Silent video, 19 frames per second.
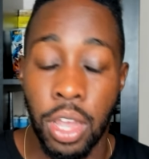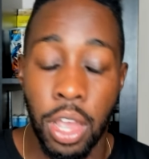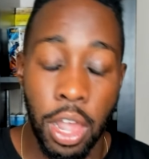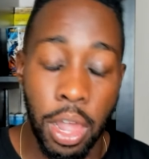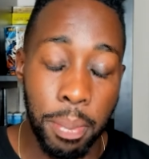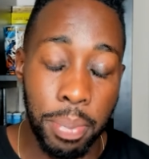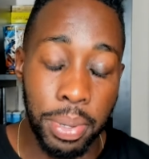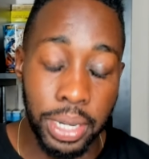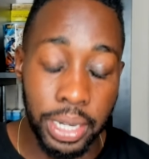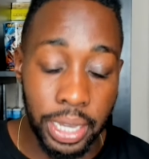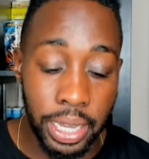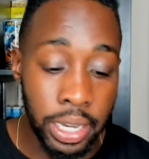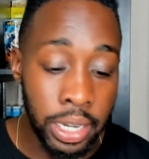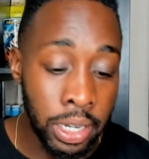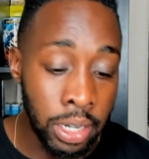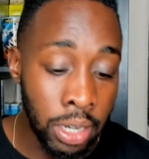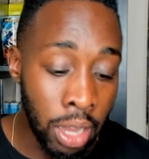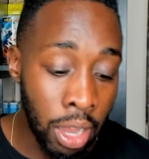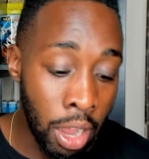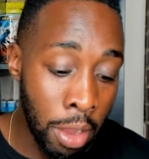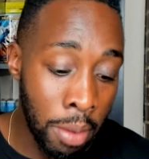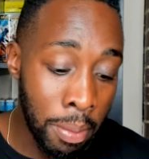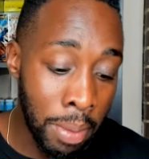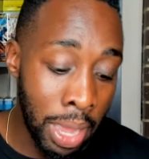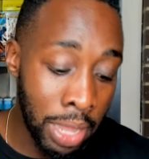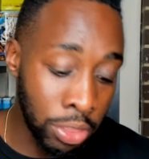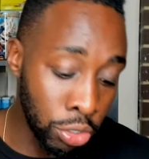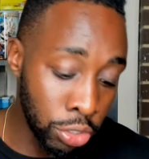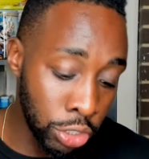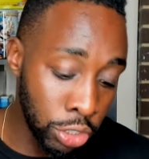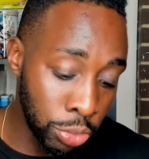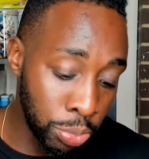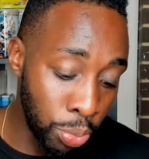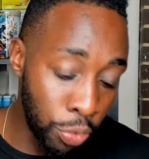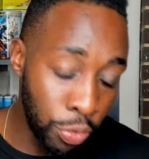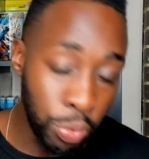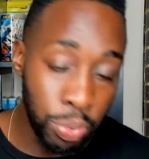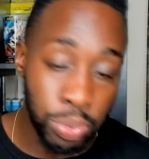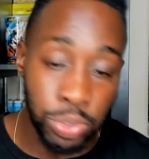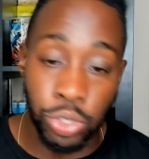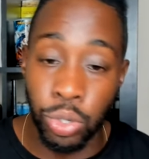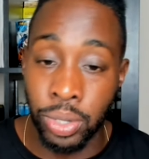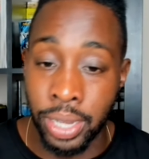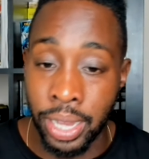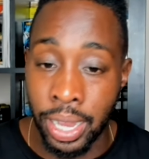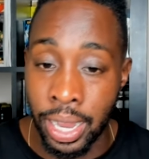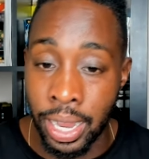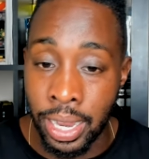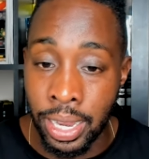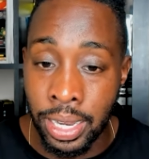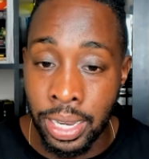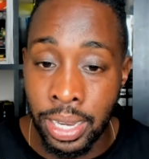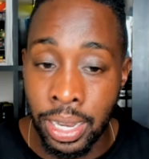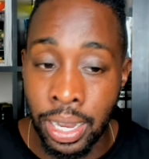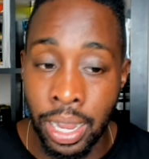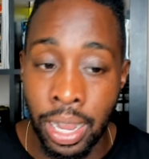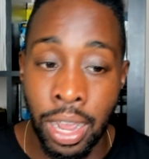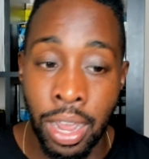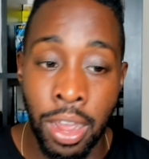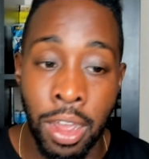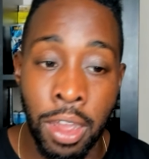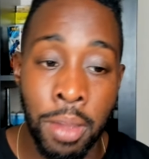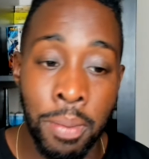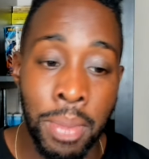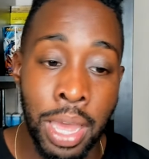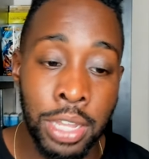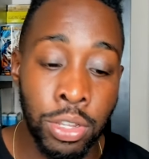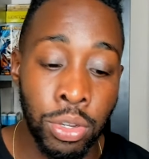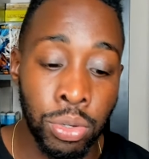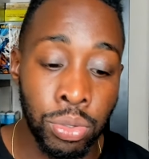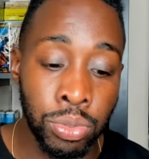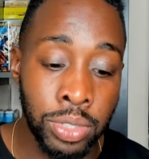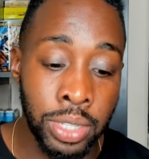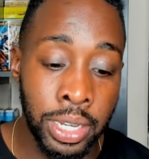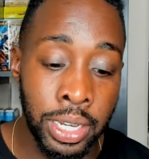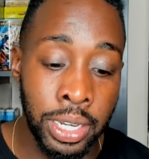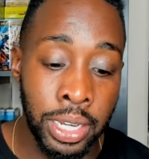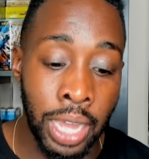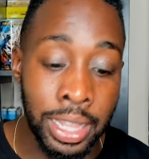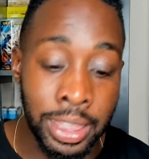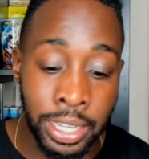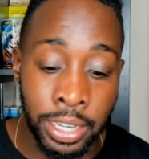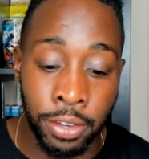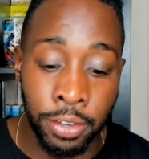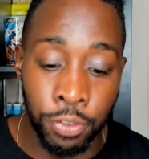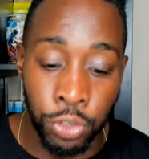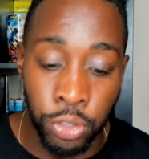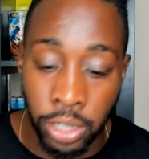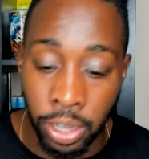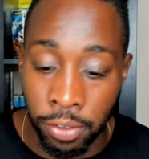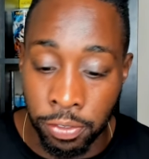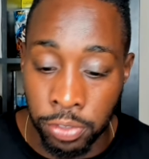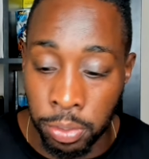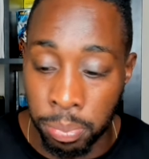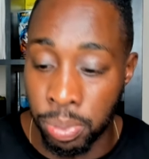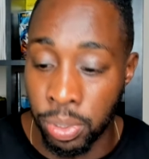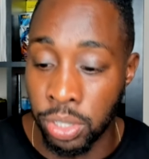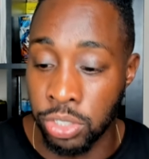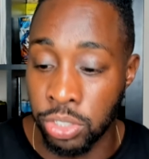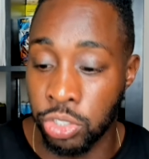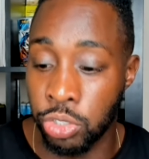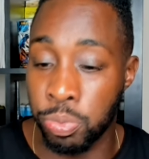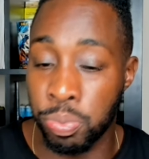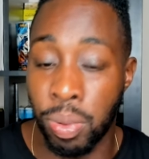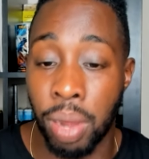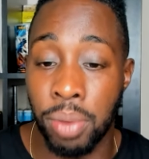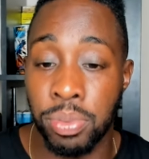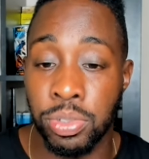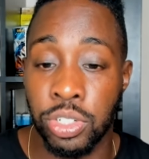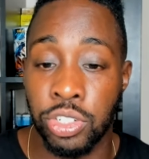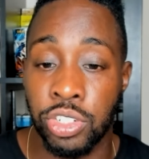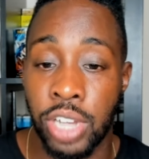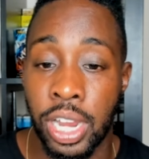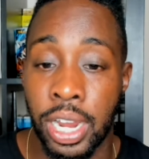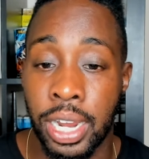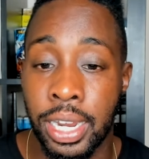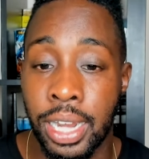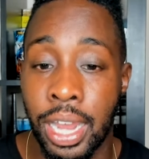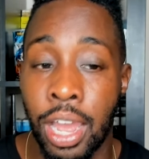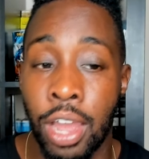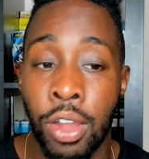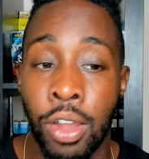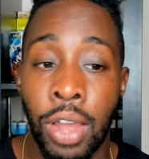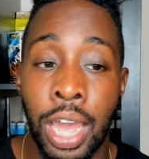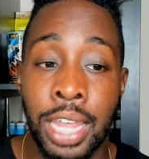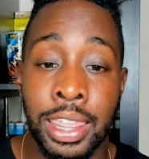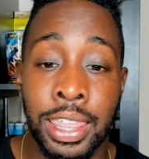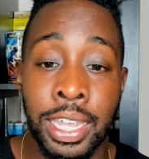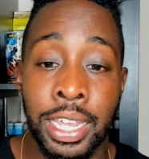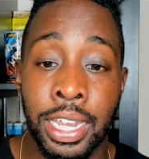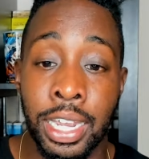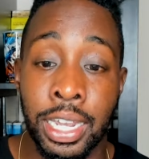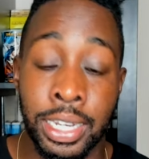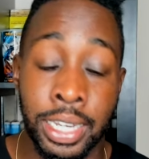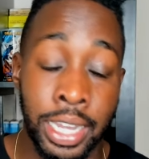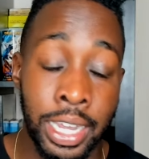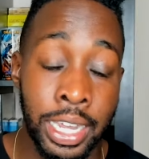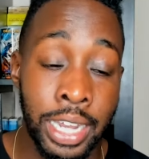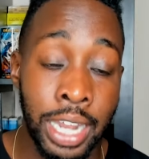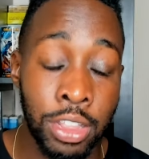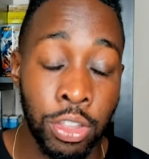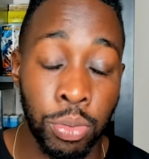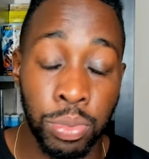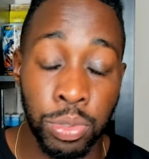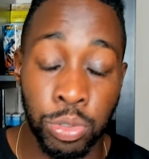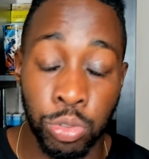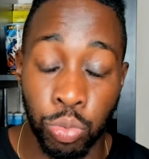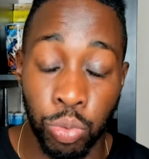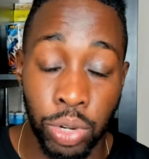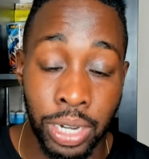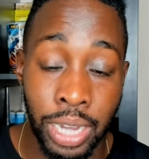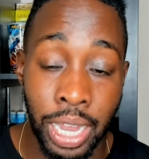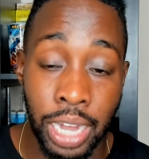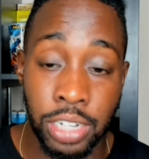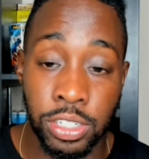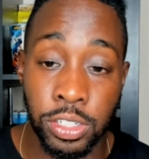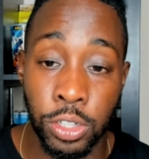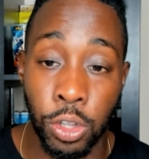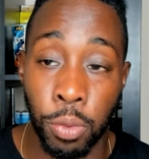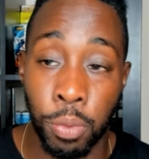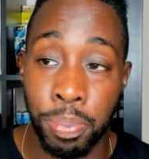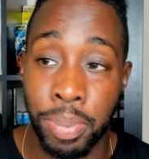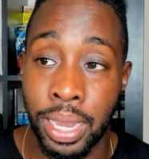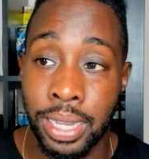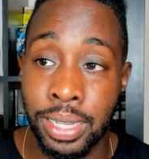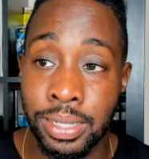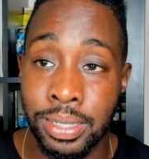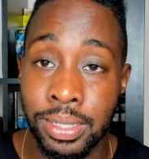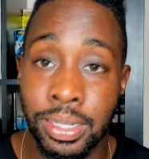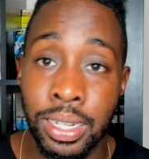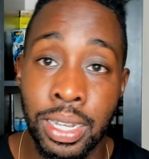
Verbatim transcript: But again, um, I thought this movie was okay. Um, I don't think I think if you love the books, you probably should check it out. I think again, I thought it was kind of slow paced.